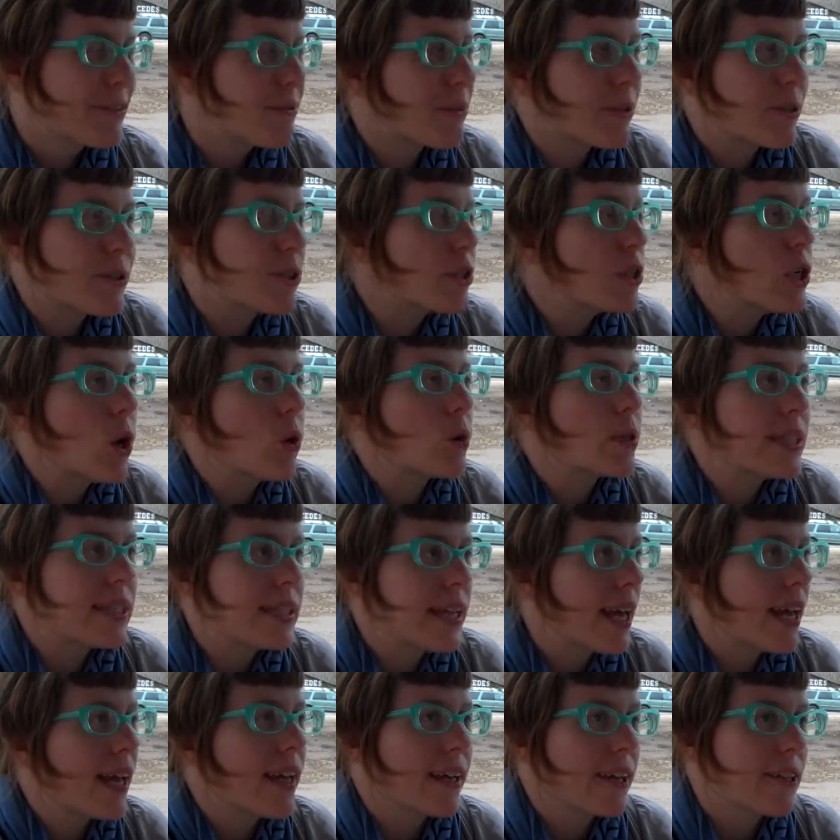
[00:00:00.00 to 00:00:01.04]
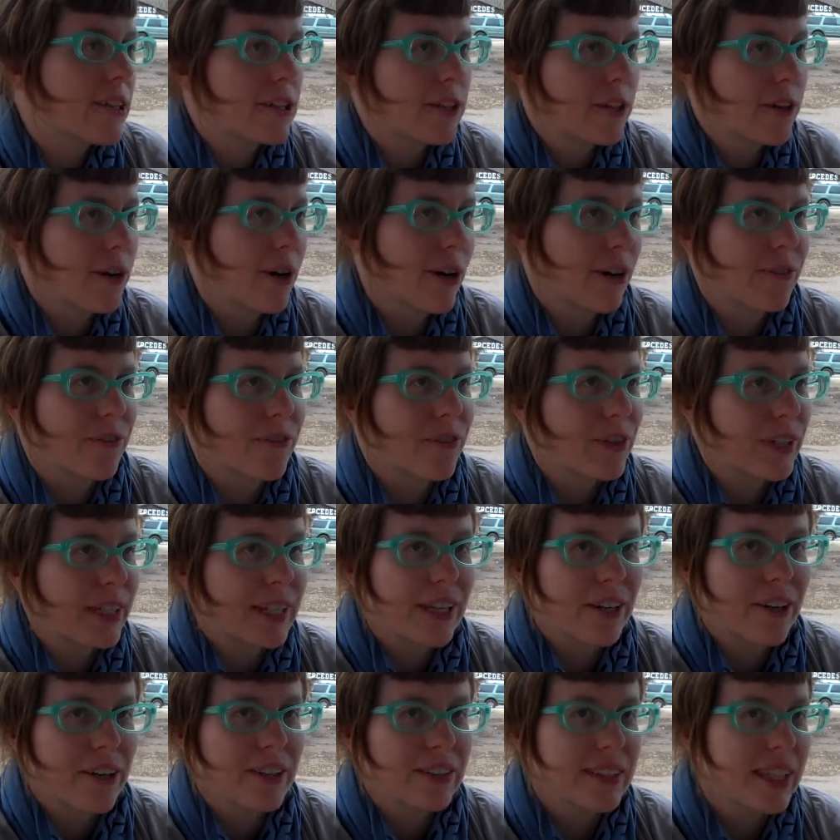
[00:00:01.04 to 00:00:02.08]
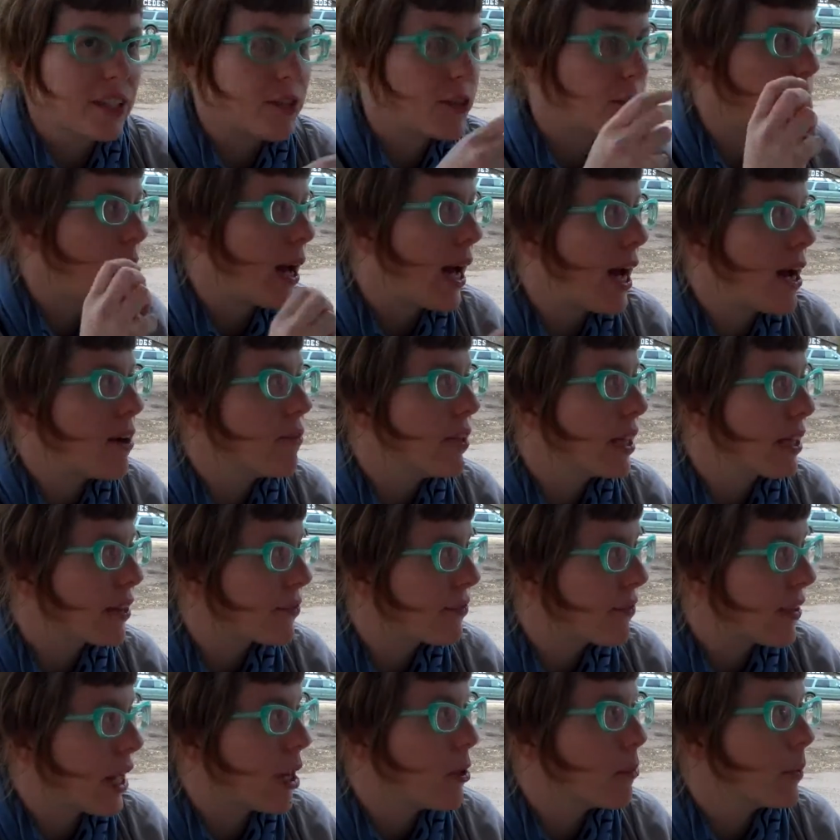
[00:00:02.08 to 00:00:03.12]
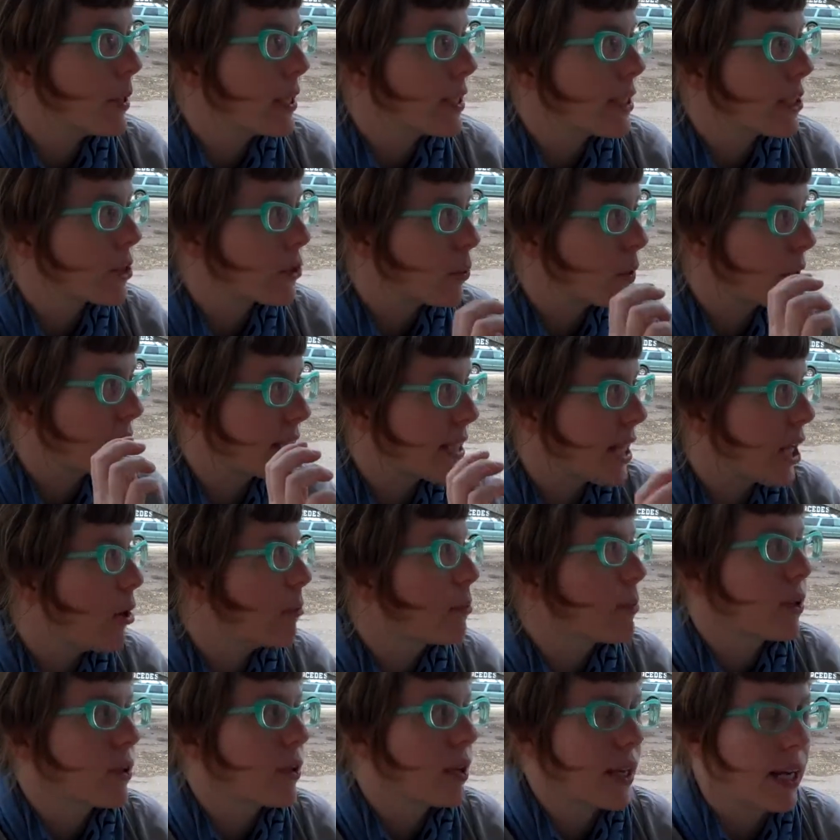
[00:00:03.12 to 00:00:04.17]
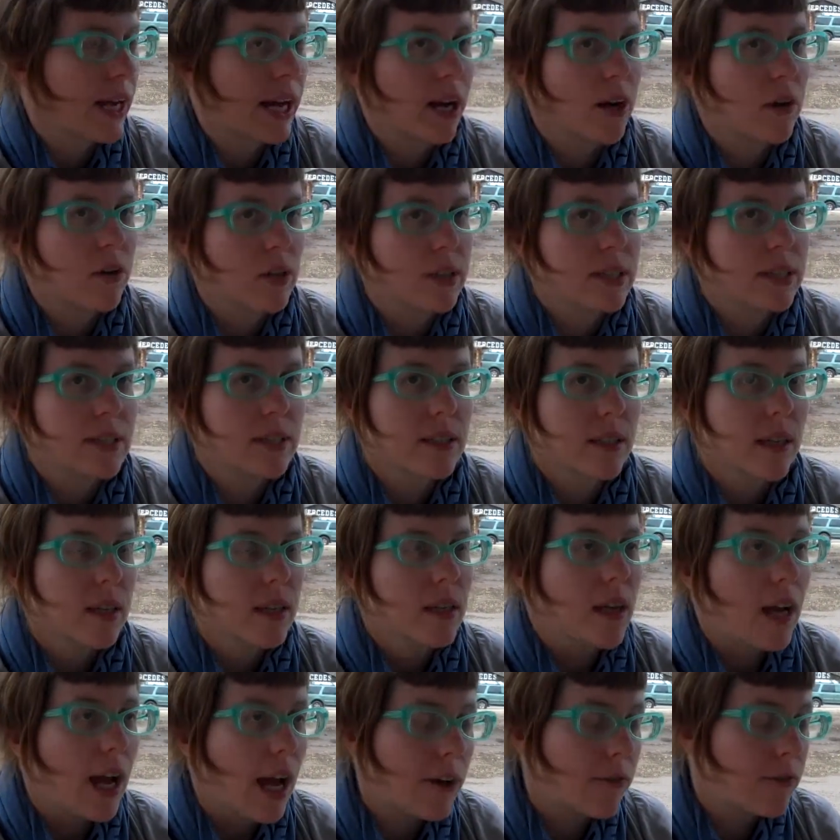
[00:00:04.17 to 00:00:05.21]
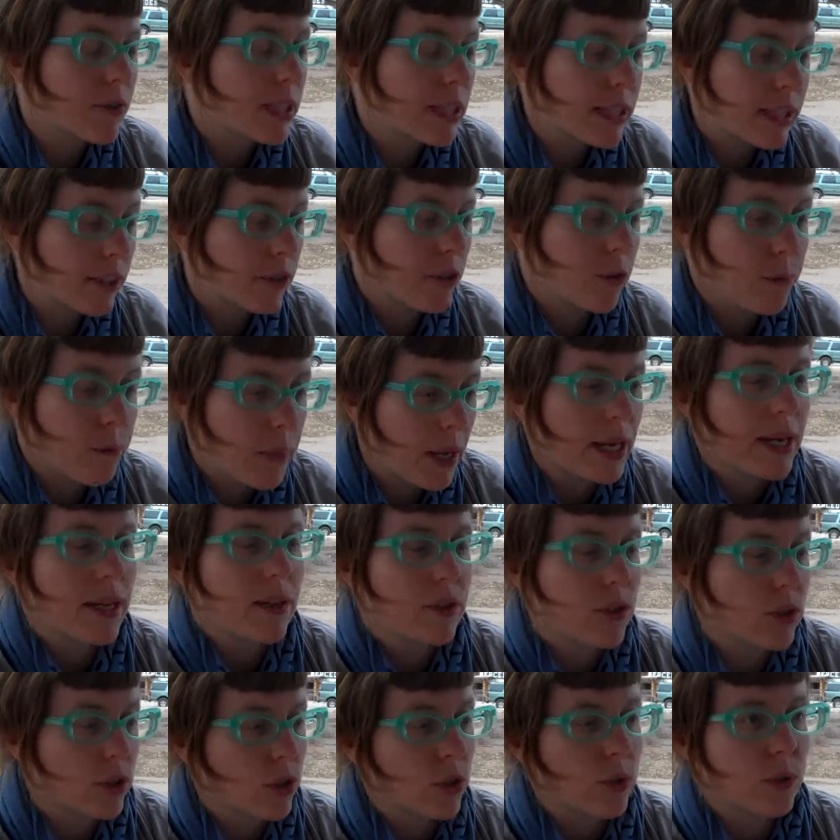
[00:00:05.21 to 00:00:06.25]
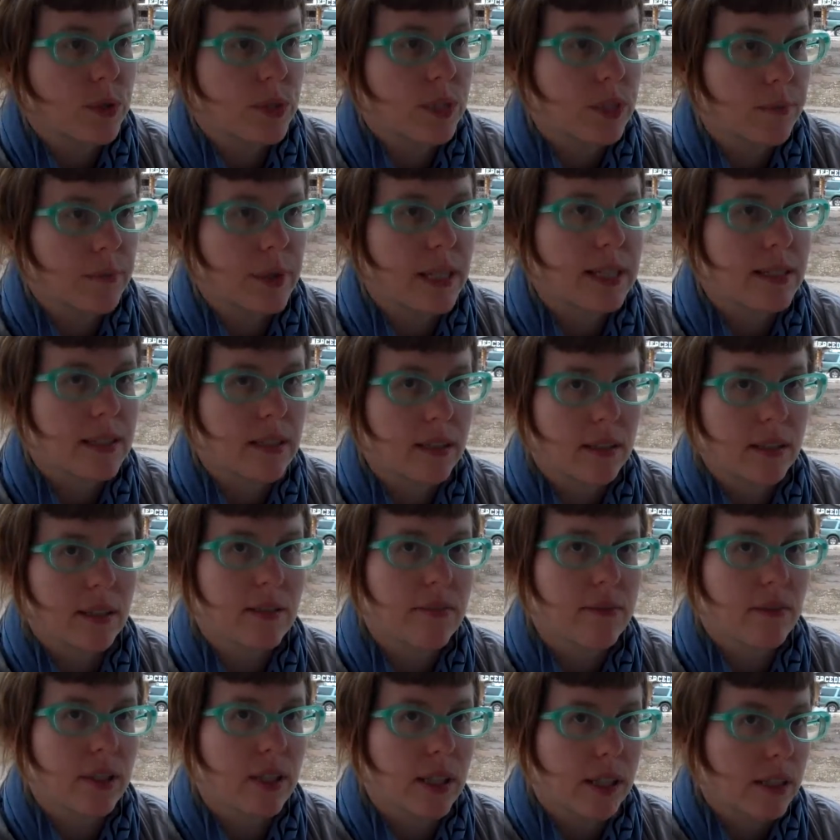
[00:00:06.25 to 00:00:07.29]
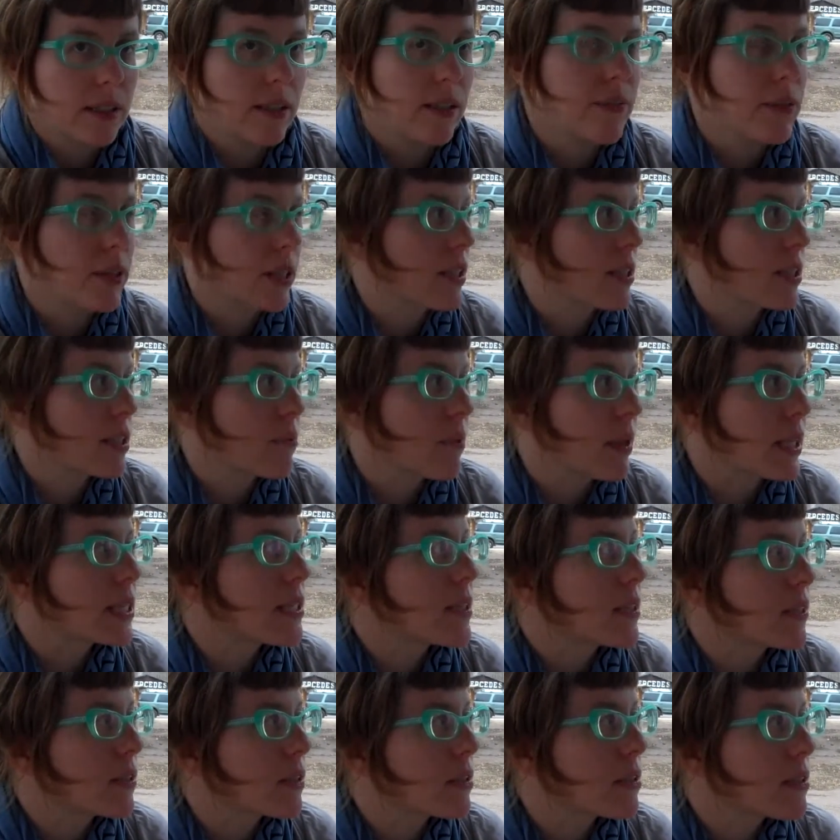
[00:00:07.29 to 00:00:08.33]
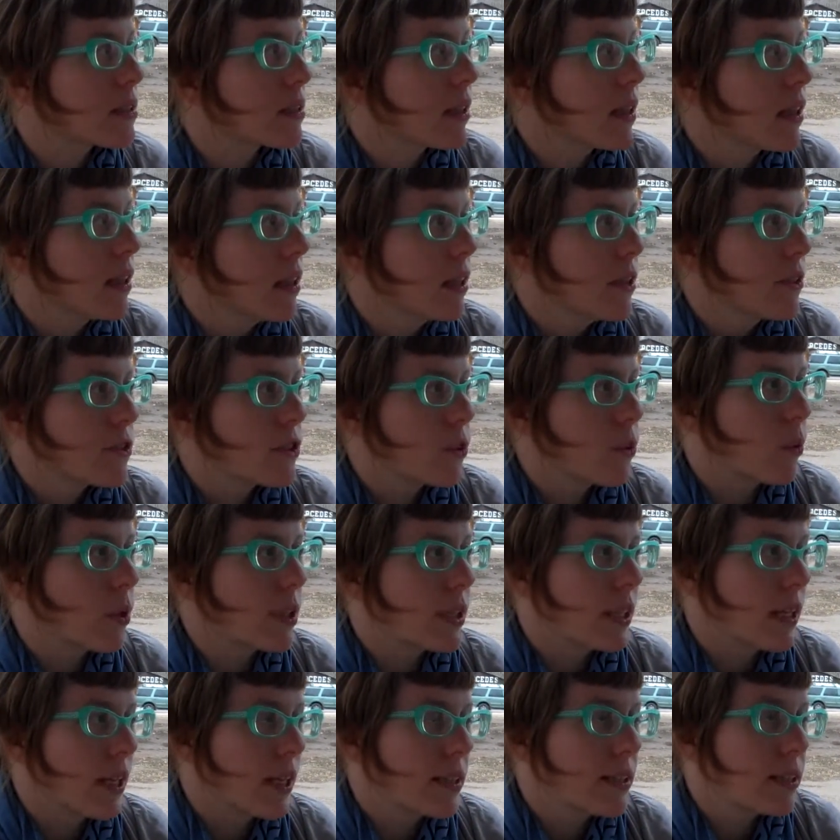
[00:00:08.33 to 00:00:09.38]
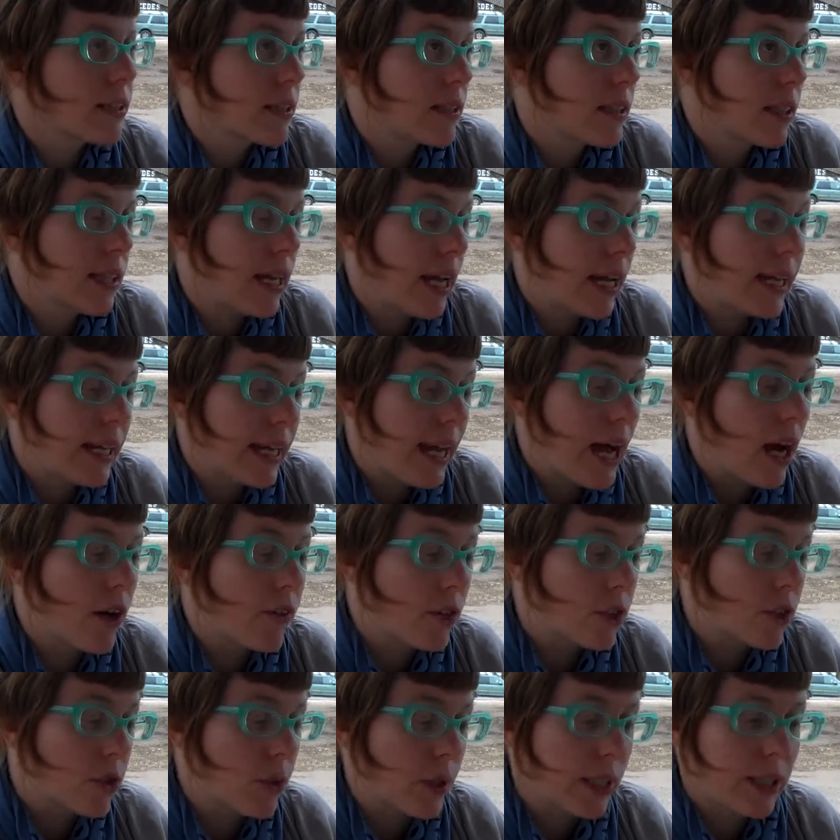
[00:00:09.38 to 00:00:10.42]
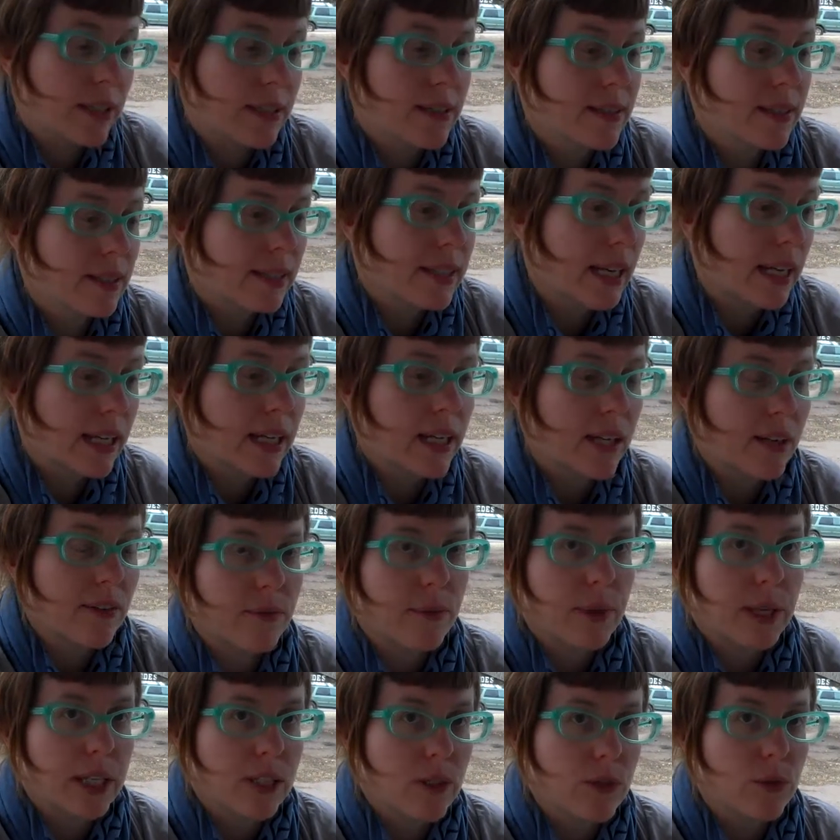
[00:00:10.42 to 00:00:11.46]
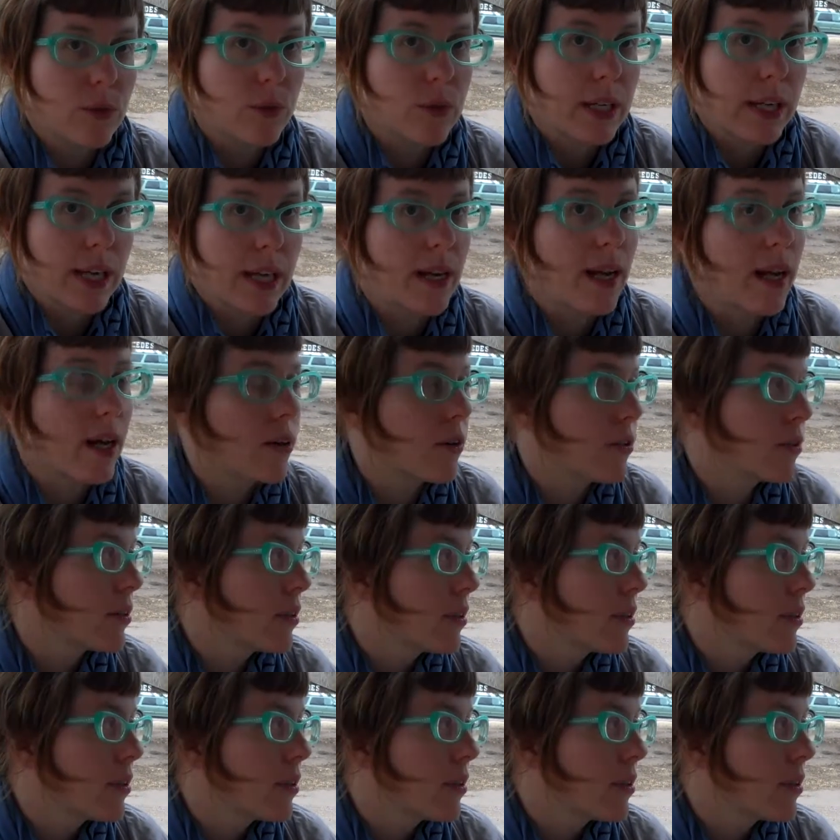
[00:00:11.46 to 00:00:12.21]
There's no staying in New York for a year unless you have like family that's willing to help you get out, because everything you make just goes to basic living expenses. So like the getting out, the trick is getting enough money to get out.